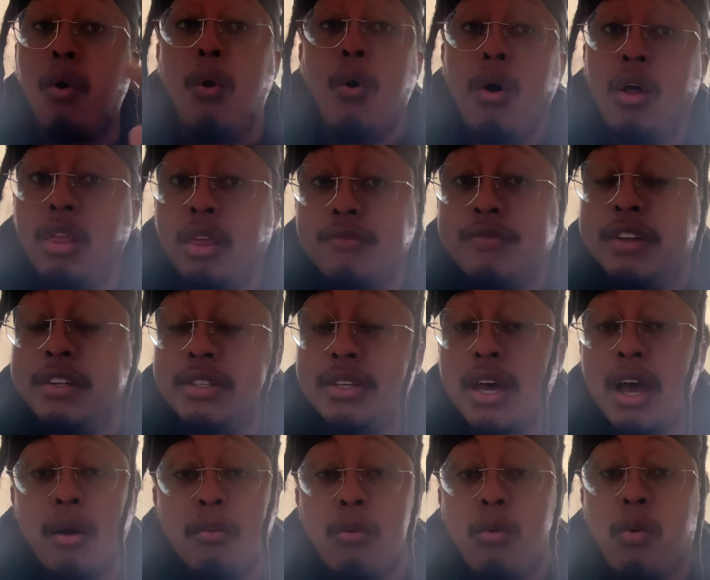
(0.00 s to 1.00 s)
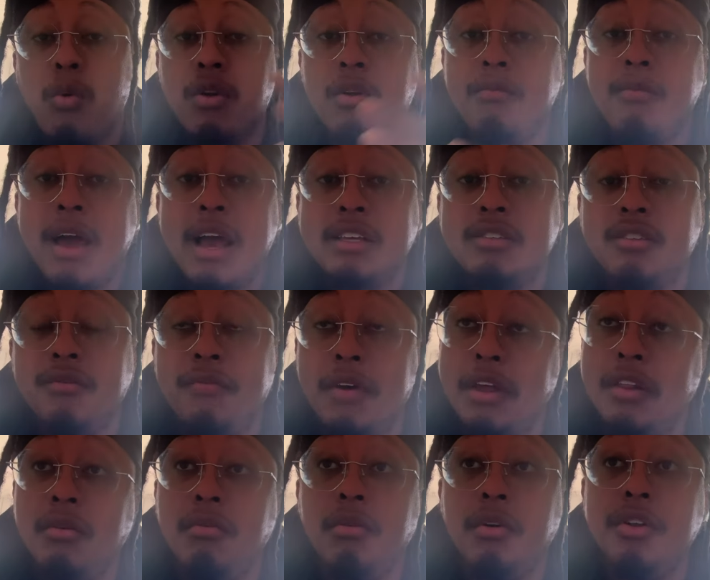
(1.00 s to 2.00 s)
all of the top quarterbacks
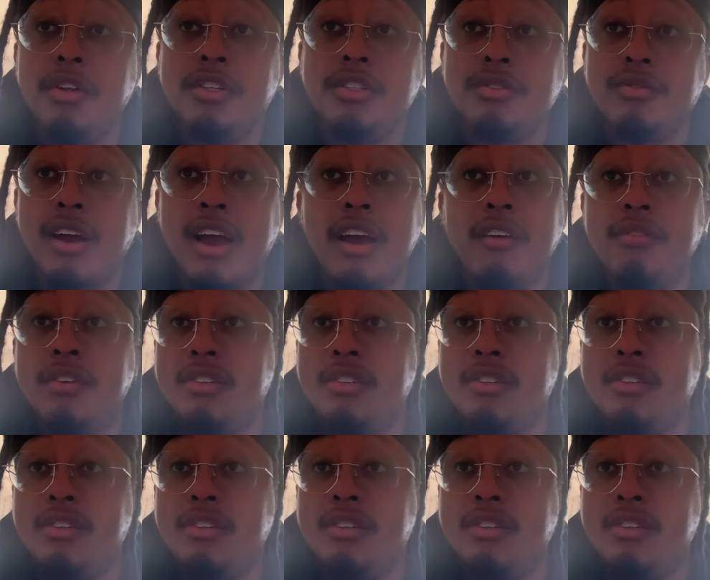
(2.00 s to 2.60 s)
available in this draft,